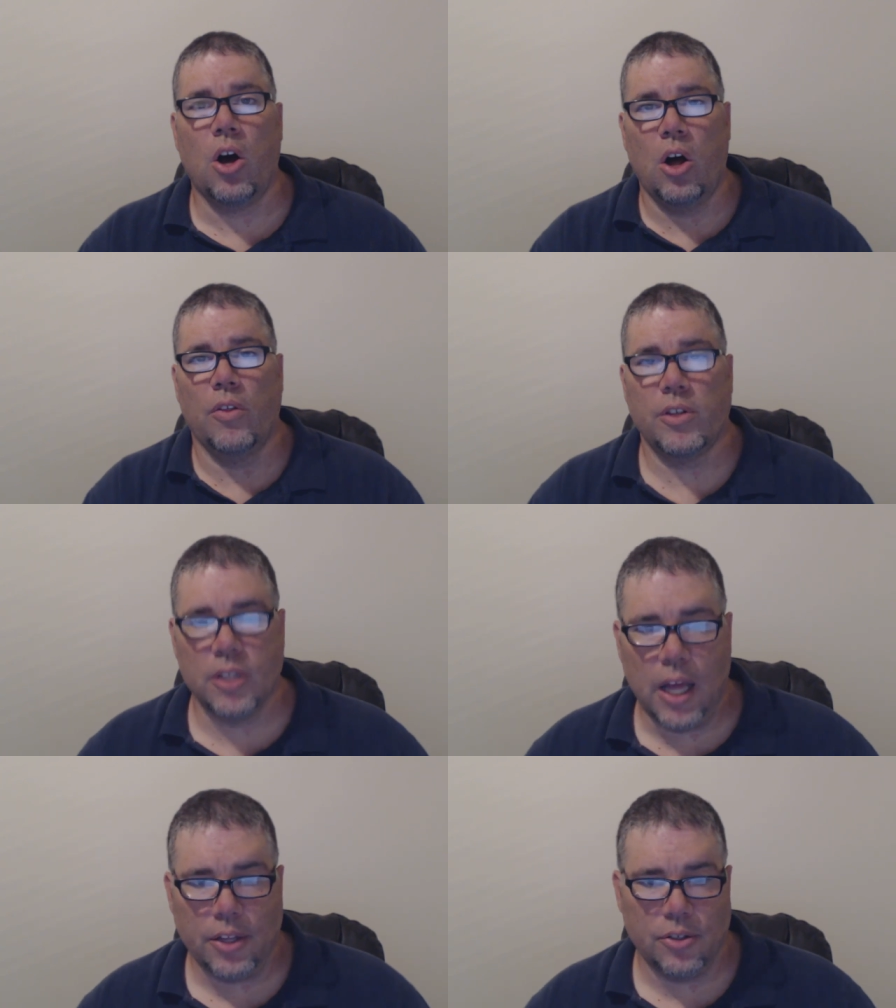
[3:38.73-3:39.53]
all the
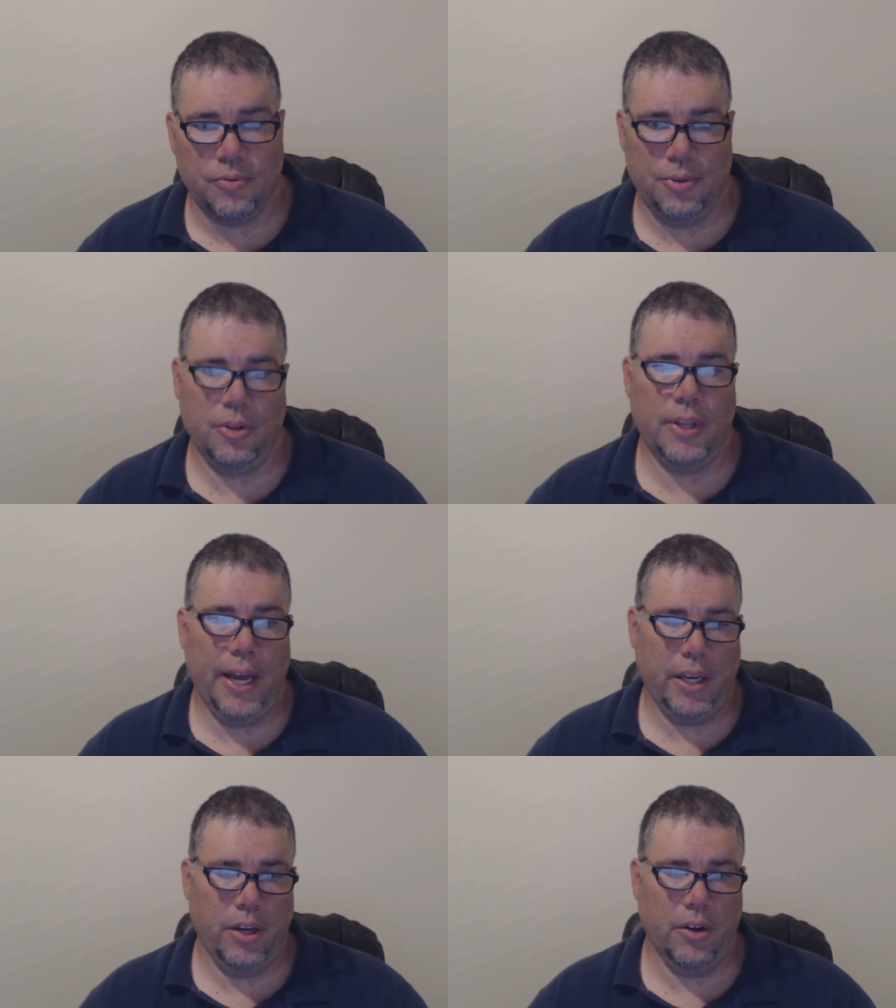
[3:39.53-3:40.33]
slots are filled
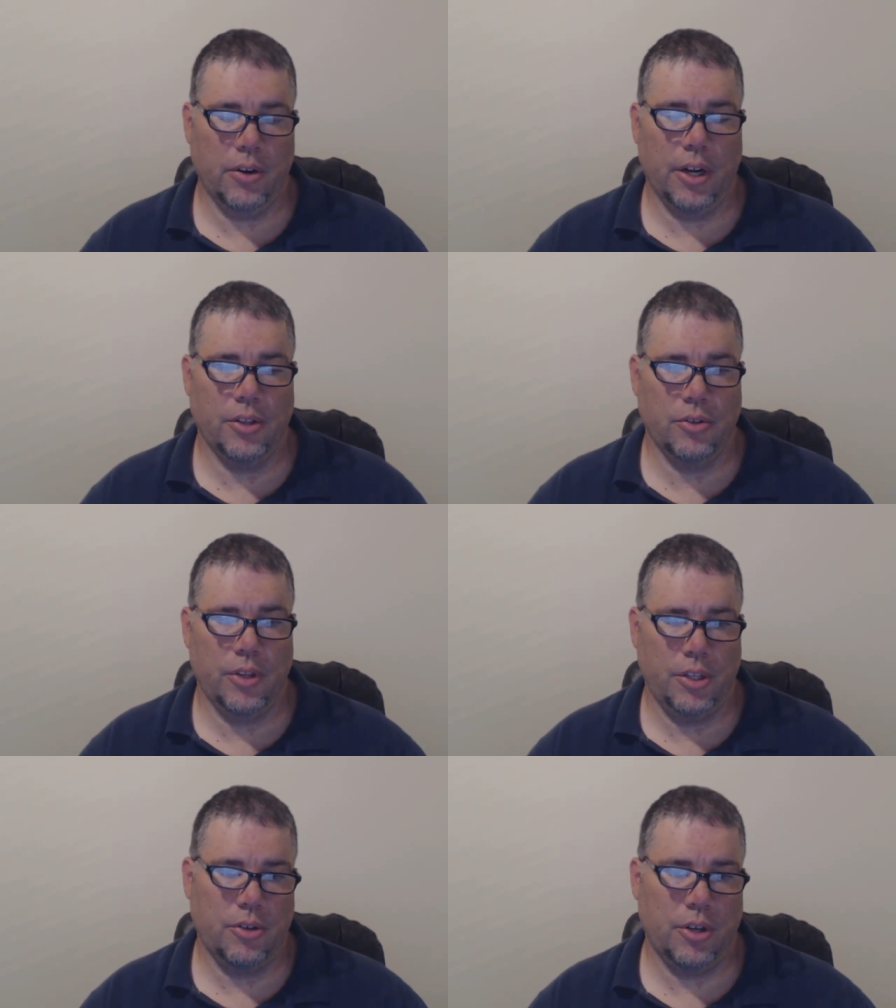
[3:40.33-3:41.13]
that year, and
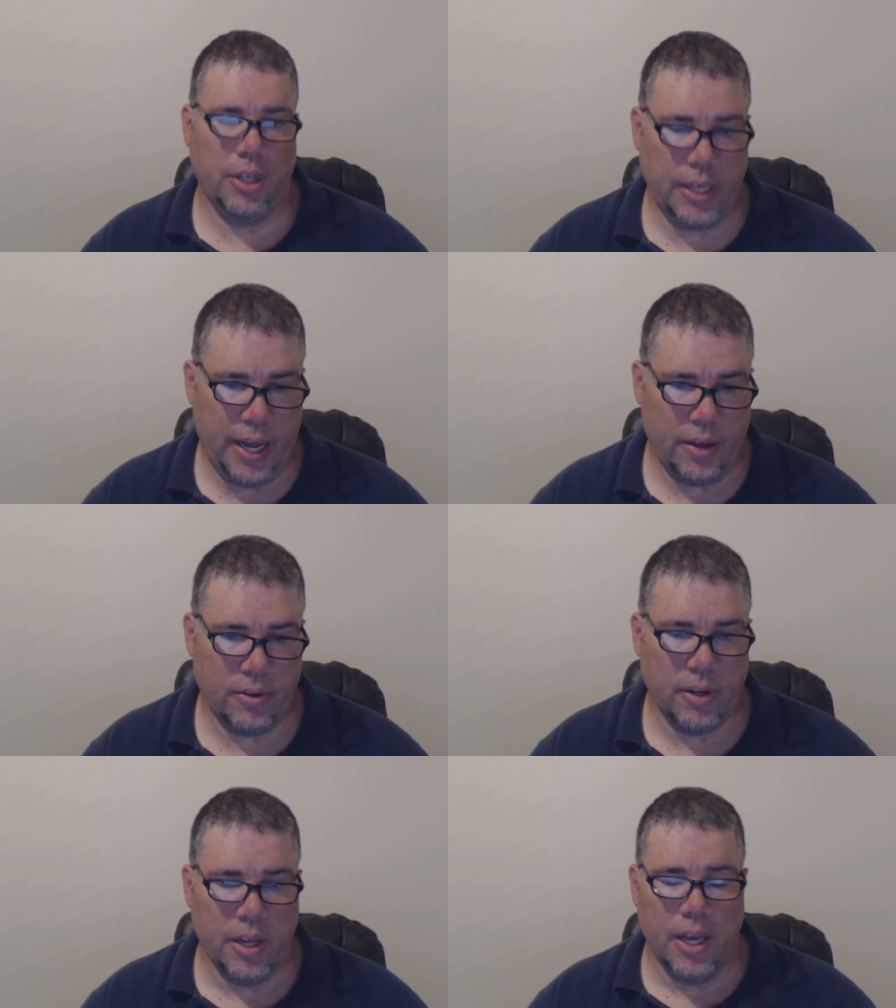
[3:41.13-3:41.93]
so they turn it
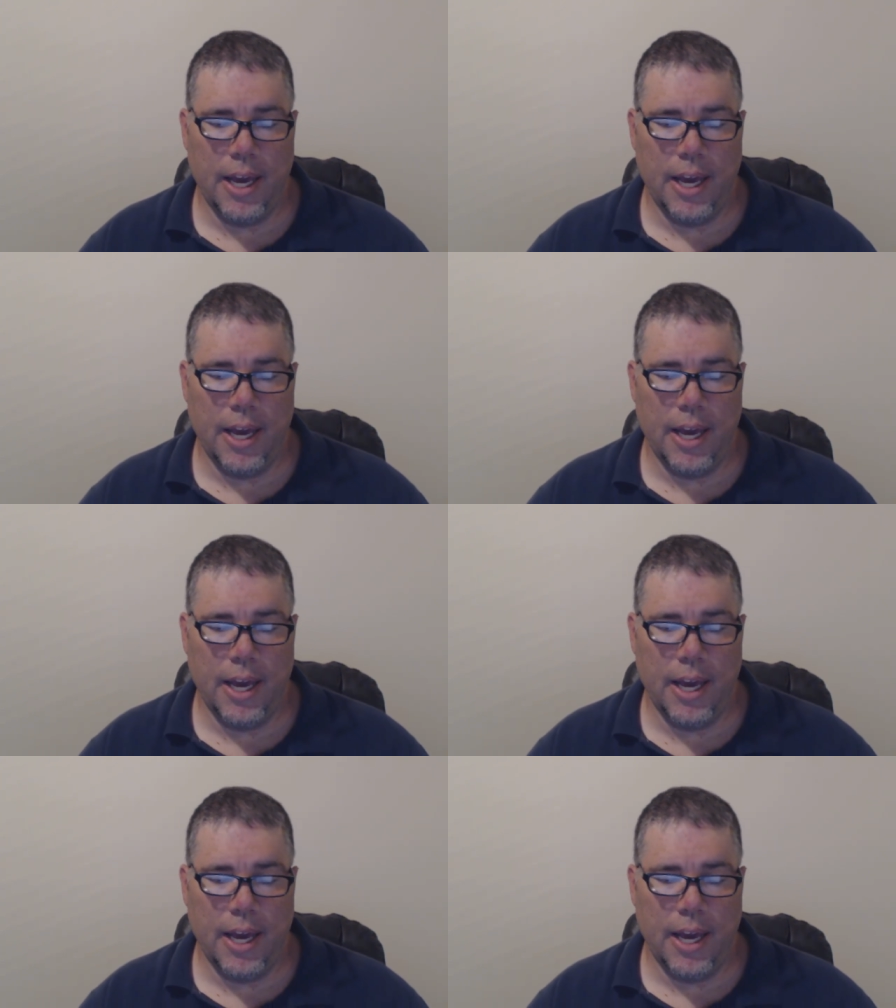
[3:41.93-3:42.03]
down.